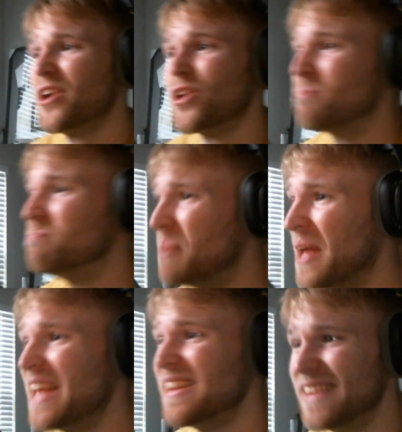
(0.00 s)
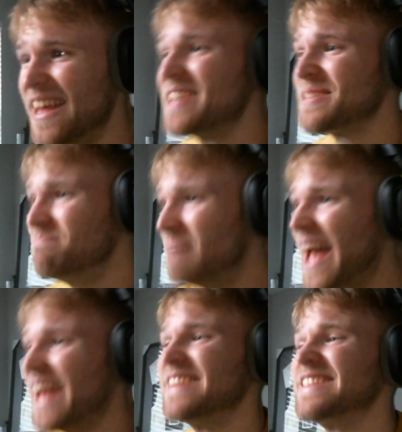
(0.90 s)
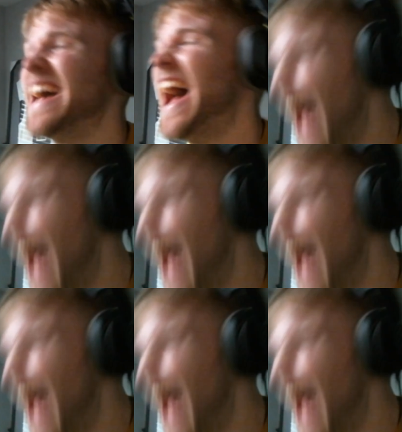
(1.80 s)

better beat this man.